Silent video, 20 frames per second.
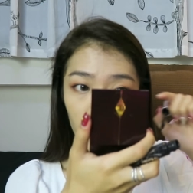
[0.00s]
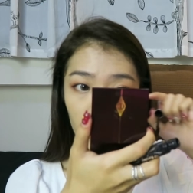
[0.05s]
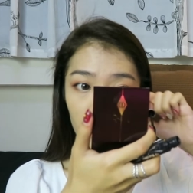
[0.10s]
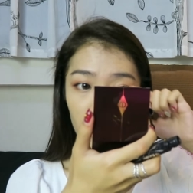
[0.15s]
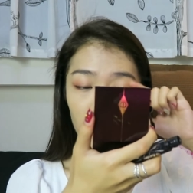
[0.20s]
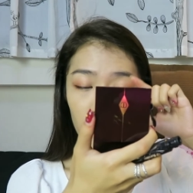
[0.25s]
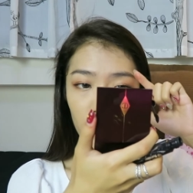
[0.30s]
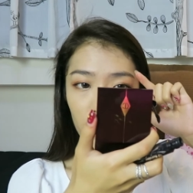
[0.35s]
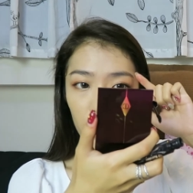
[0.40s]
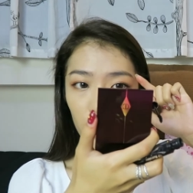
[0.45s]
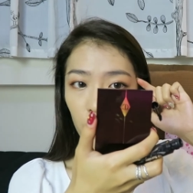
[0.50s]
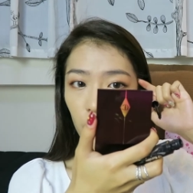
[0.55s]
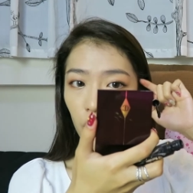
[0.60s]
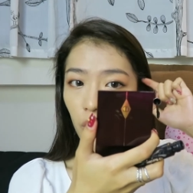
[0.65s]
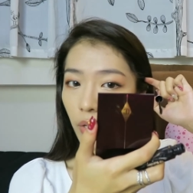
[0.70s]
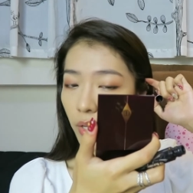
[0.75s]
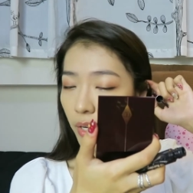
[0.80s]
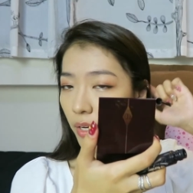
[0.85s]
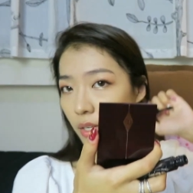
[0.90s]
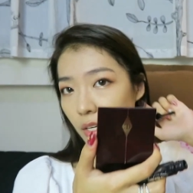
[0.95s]
and then when I curl
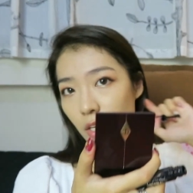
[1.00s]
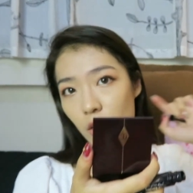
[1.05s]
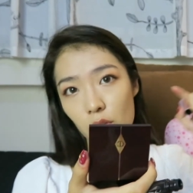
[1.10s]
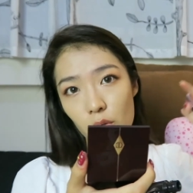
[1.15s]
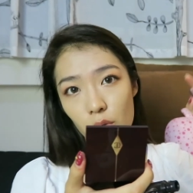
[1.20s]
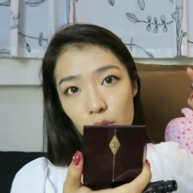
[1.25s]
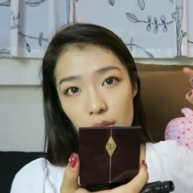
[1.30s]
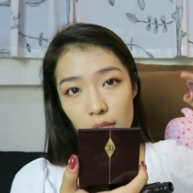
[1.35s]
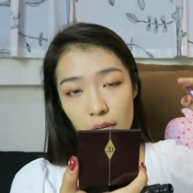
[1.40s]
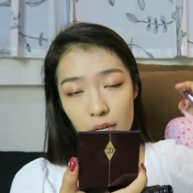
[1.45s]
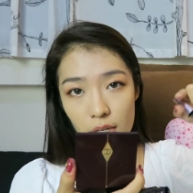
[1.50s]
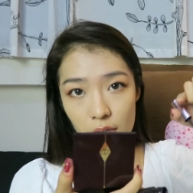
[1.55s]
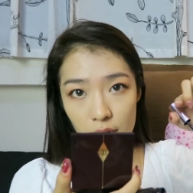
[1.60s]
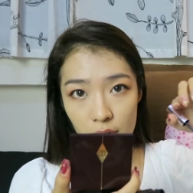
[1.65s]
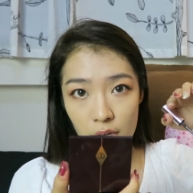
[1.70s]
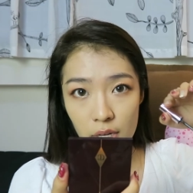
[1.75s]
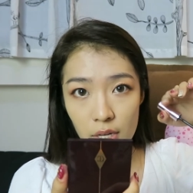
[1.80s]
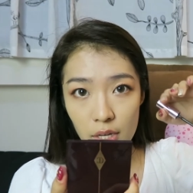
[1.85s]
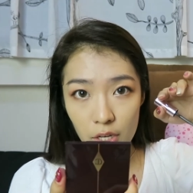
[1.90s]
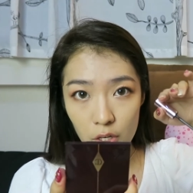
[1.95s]
it, they look like
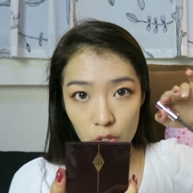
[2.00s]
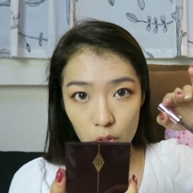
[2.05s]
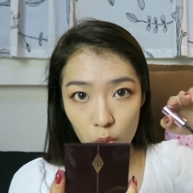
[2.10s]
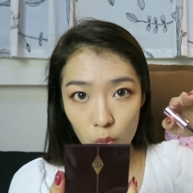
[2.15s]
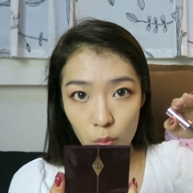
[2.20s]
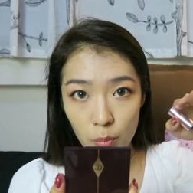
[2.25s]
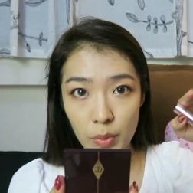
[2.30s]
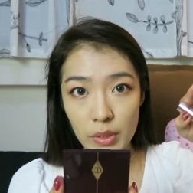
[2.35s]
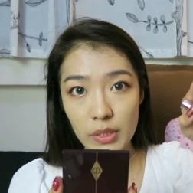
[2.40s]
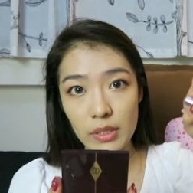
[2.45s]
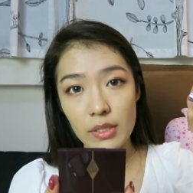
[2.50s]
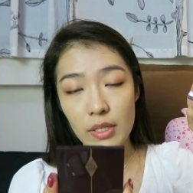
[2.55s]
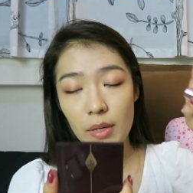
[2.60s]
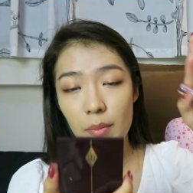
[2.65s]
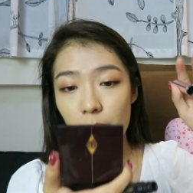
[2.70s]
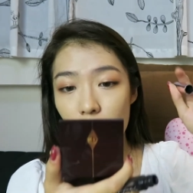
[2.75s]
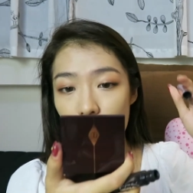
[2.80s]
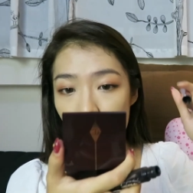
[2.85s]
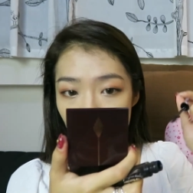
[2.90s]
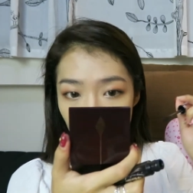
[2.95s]
it opens up
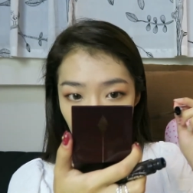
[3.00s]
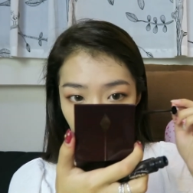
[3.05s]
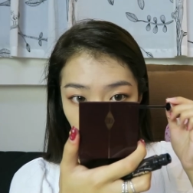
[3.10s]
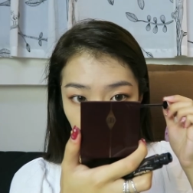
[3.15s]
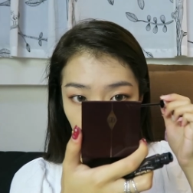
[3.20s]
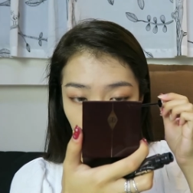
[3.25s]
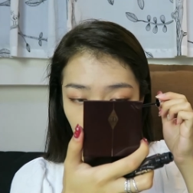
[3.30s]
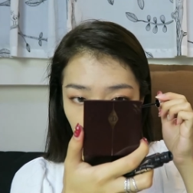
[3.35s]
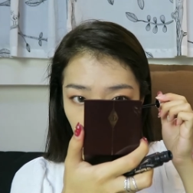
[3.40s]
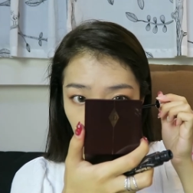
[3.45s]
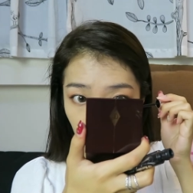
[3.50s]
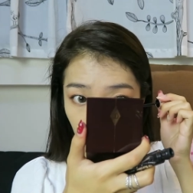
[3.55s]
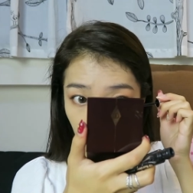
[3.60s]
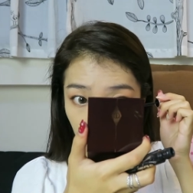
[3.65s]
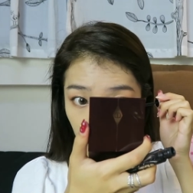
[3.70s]
my eyes.